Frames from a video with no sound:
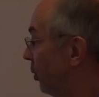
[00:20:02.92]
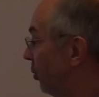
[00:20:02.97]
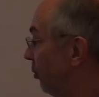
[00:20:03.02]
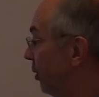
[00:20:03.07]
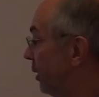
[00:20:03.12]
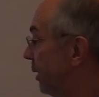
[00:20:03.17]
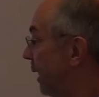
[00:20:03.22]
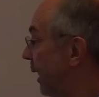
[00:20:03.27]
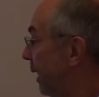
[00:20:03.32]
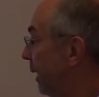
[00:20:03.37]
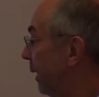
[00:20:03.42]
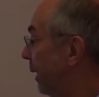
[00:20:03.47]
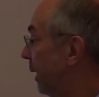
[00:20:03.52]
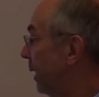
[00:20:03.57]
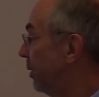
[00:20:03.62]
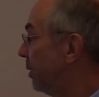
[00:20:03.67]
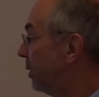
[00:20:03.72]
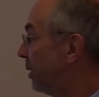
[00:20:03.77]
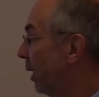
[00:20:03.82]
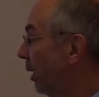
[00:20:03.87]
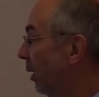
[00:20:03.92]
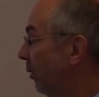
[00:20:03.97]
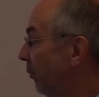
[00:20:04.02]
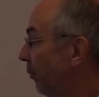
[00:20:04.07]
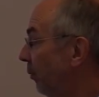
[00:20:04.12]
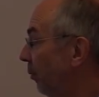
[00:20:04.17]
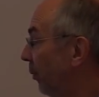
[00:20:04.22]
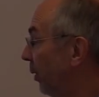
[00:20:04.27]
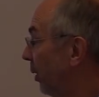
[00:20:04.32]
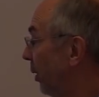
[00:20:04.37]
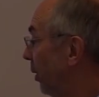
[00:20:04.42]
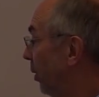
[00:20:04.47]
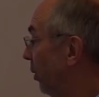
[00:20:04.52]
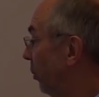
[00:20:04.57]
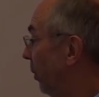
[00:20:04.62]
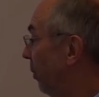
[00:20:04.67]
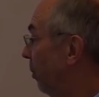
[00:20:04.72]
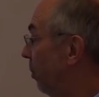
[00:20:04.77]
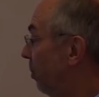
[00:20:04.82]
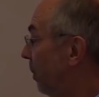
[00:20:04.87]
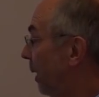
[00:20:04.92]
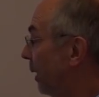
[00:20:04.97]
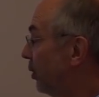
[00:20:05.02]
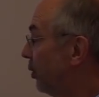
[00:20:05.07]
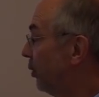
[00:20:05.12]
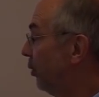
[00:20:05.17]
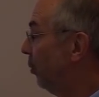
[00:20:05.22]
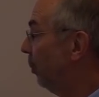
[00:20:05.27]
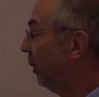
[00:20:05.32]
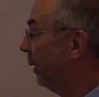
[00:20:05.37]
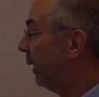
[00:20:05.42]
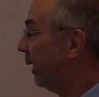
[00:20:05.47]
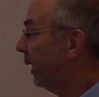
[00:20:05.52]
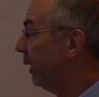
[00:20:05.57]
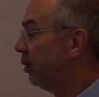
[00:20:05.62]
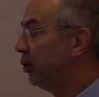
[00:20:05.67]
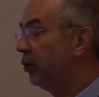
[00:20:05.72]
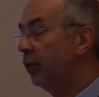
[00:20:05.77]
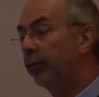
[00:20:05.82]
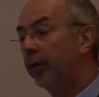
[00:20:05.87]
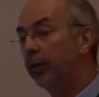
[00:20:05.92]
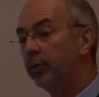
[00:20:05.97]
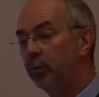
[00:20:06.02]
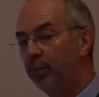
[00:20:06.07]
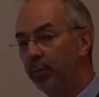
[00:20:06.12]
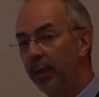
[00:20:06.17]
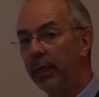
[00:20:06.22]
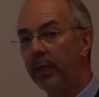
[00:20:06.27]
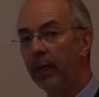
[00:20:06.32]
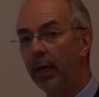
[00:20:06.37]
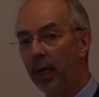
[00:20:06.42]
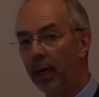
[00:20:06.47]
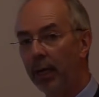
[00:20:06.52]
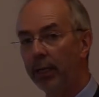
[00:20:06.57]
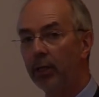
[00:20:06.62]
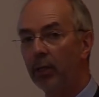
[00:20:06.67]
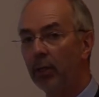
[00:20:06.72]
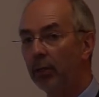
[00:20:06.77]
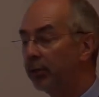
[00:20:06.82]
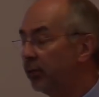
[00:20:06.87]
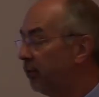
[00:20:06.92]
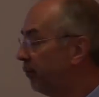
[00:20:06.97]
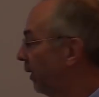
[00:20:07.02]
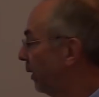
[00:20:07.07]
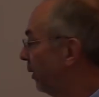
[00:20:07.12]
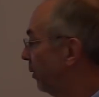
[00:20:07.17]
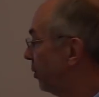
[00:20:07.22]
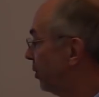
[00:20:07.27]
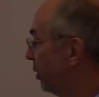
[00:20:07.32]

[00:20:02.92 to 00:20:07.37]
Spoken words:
to retain key staff. With much duplication of those big high cost value